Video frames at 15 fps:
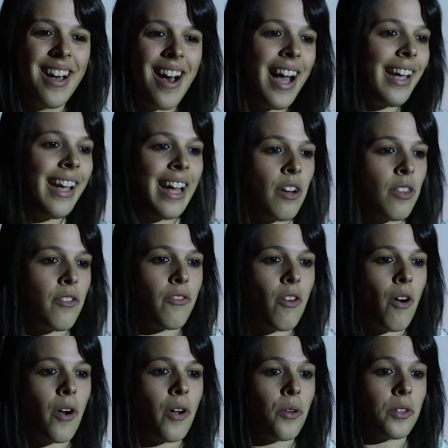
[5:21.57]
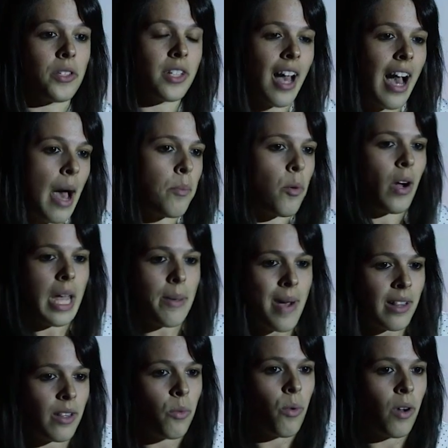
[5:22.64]
I can get on the phone or Skype or
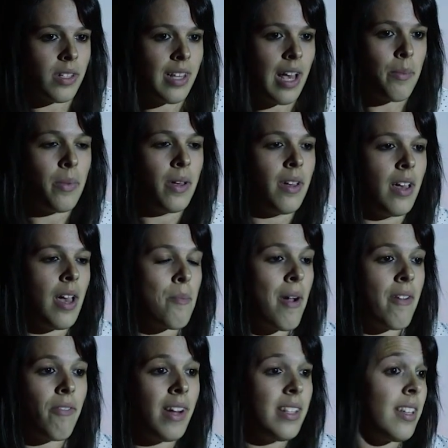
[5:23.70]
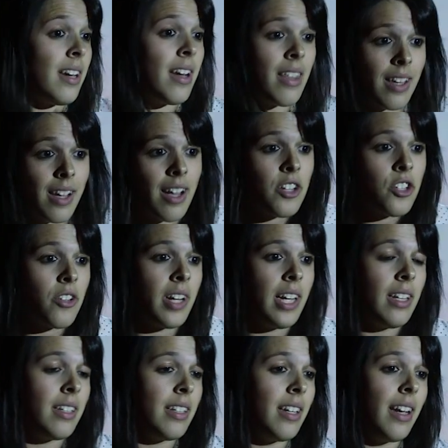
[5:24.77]
email or WhatsApp my friends in another
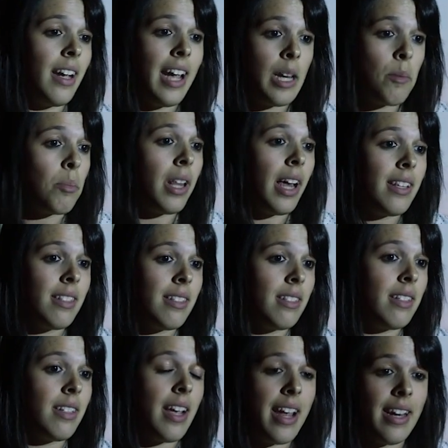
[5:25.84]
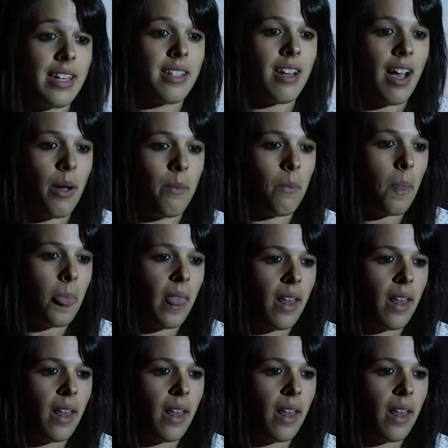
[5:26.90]
country, any place, anytime.